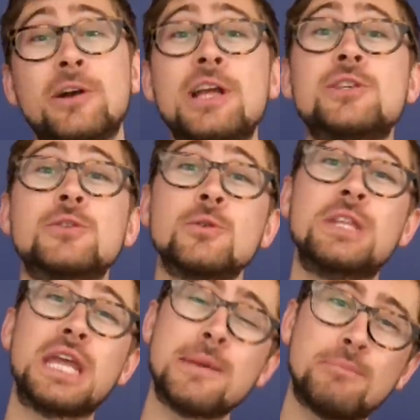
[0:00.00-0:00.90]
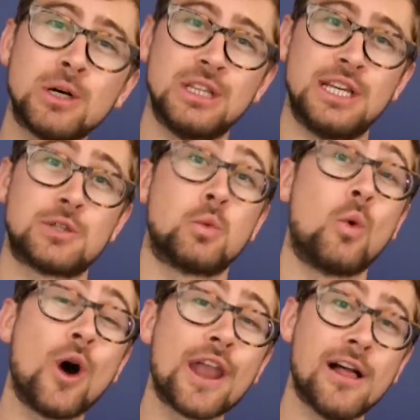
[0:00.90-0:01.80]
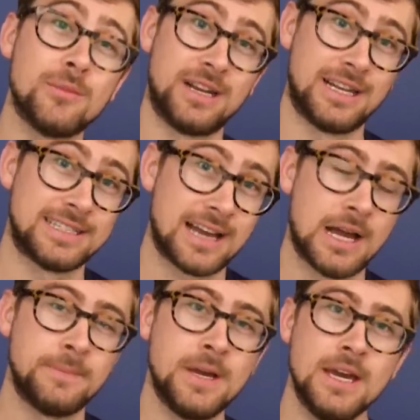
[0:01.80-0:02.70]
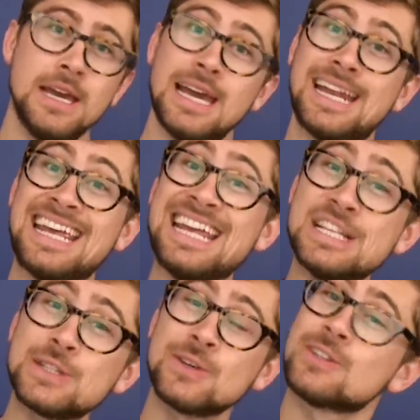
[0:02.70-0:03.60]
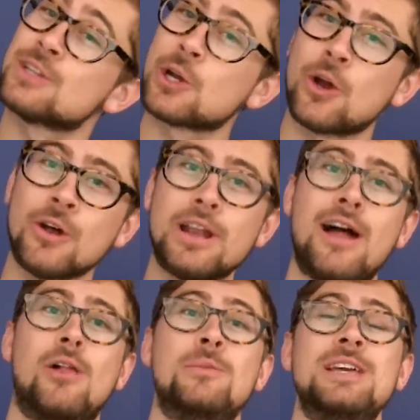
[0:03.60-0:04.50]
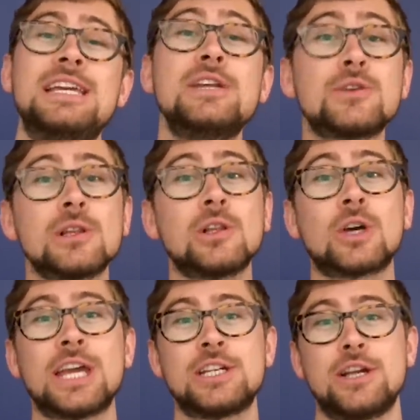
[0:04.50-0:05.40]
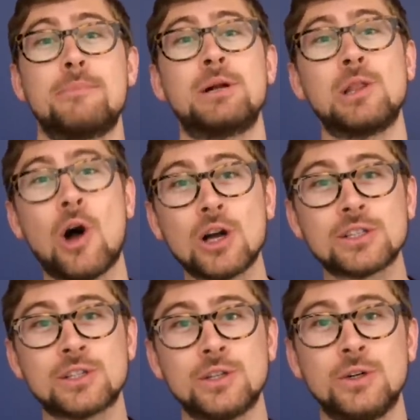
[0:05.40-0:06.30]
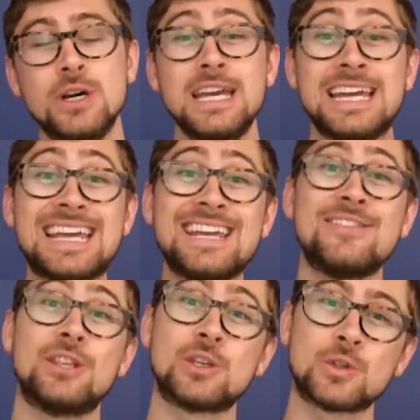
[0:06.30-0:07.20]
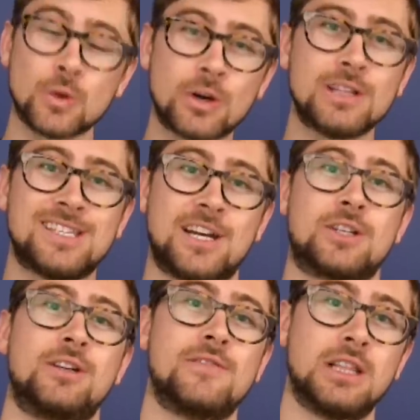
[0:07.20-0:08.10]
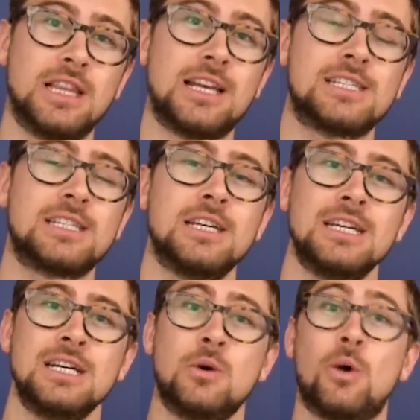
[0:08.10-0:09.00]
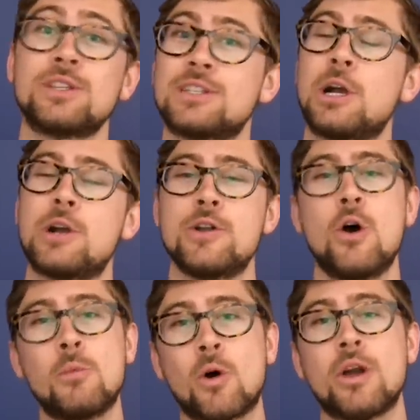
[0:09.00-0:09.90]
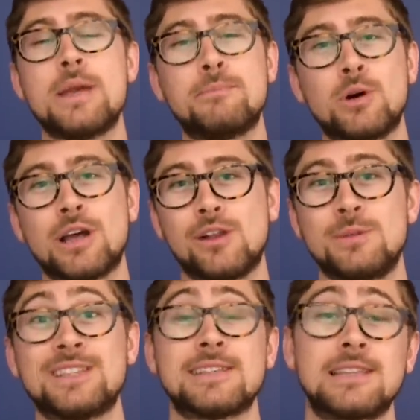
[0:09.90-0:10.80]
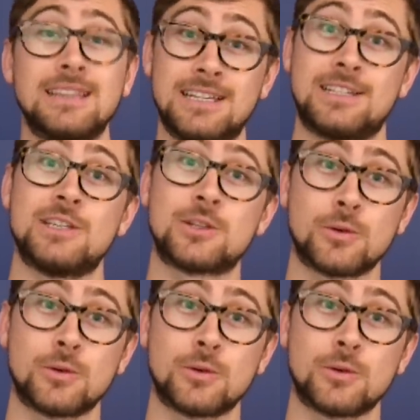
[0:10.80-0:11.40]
iterates through the input list one element at a time, and it inserts the current element into the location it belongs to in the sorted section of the list. Once there are no more input elements, the list is